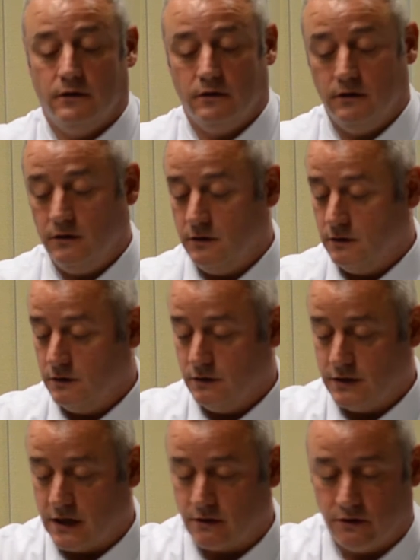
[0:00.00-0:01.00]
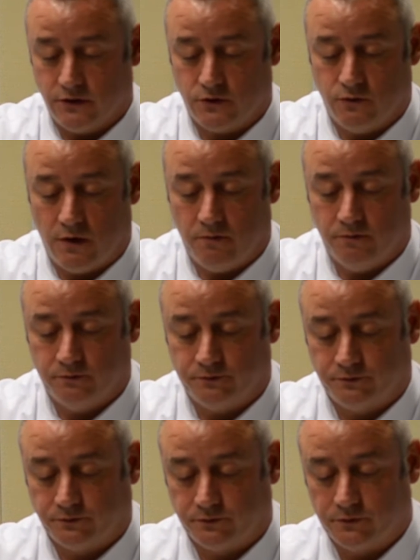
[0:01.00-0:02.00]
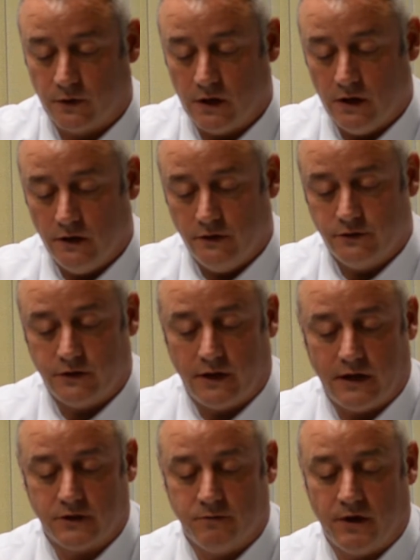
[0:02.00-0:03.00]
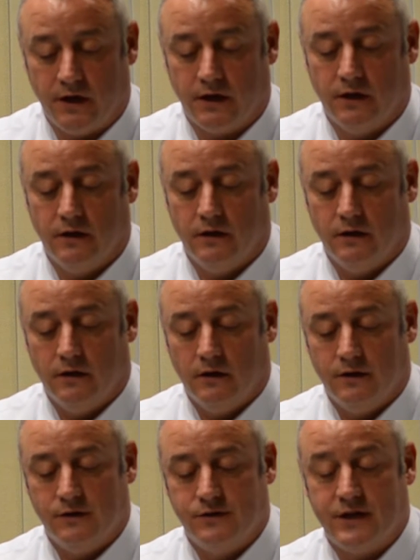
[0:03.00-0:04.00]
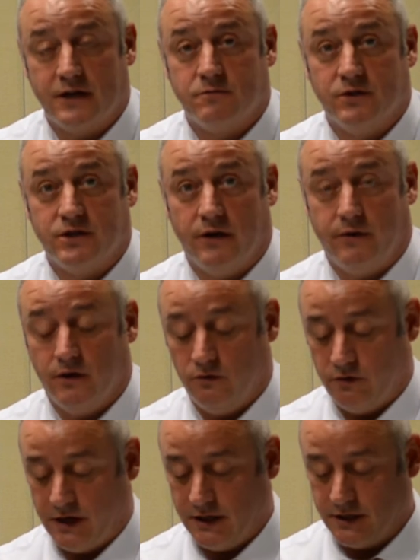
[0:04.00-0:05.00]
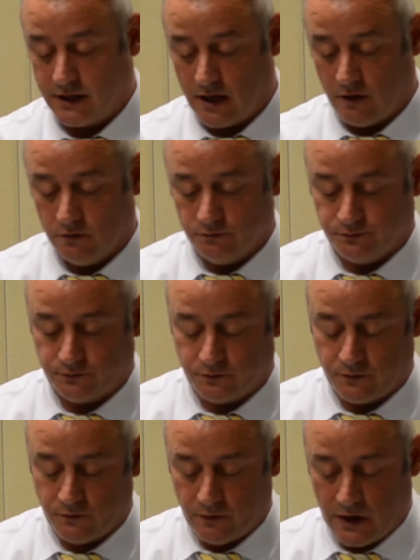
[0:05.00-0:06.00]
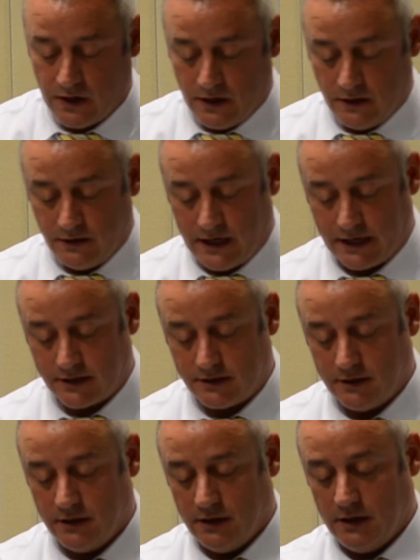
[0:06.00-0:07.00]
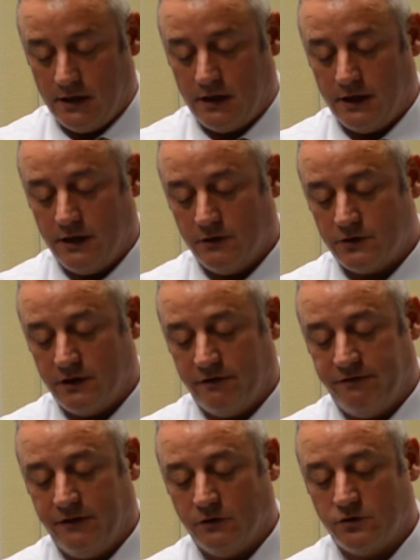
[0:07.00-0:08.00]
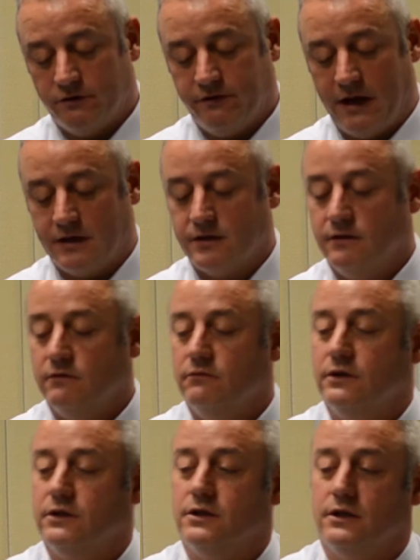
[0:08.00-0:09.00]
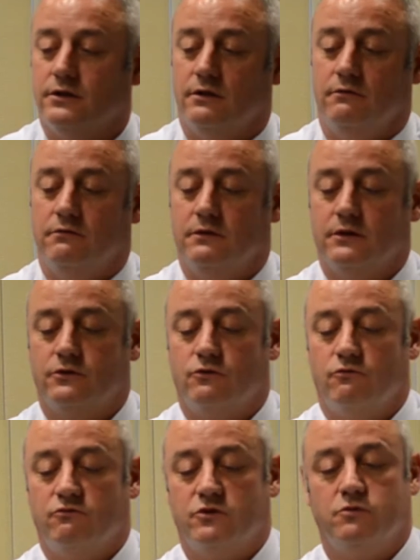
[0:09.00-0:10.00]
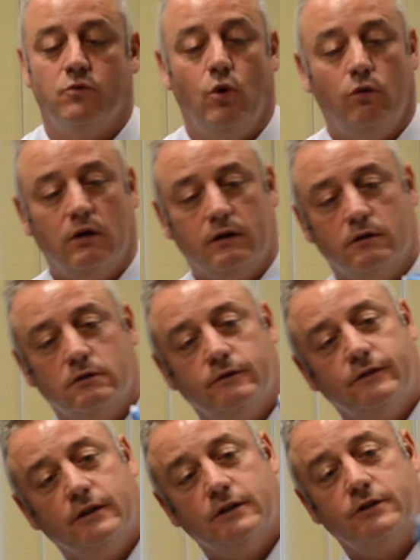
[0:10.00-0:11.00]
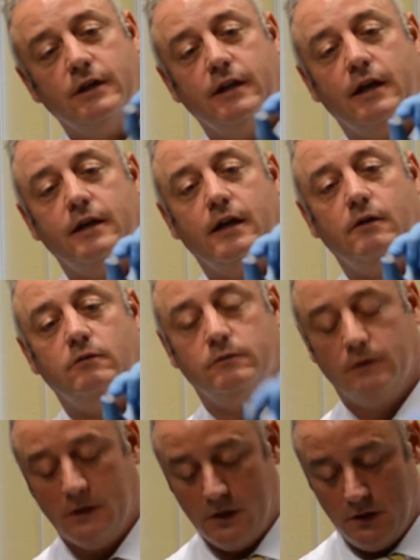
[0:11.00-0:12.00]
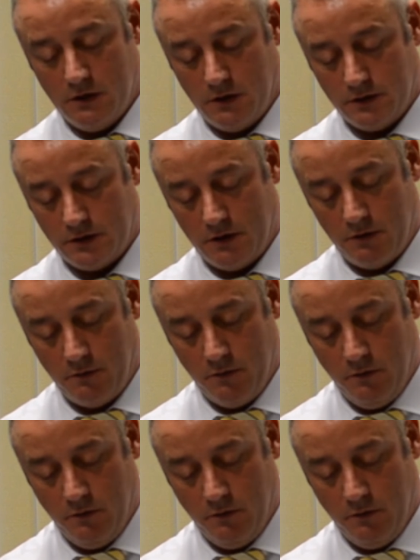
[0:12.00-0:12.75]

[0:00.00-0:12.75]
Dacron swab. So that's my test material ready to go. Next, I use a Filtravette, which is this small, I don't know if you can see that now. It's a